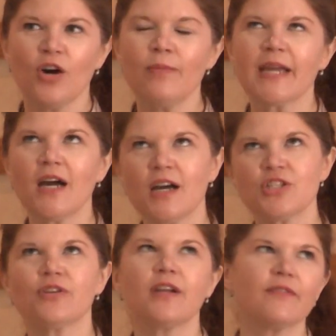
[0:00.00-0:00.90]
oh my gosh,
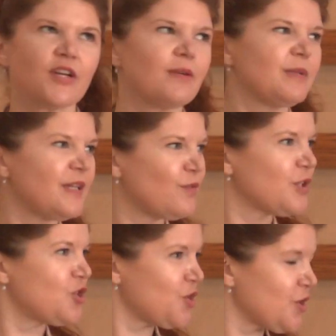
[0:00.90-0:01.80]
you're never gonna believe
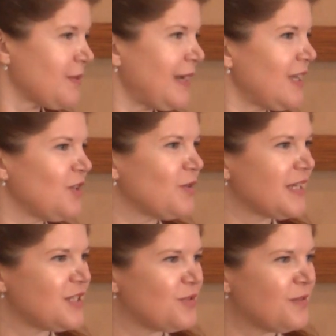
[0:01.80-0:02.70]
what a jerk, right? You know what
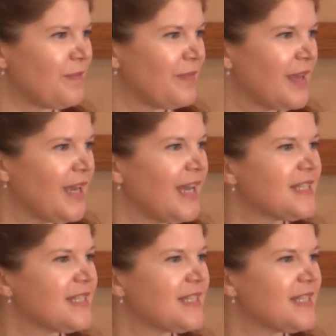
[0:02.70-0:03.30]
I do?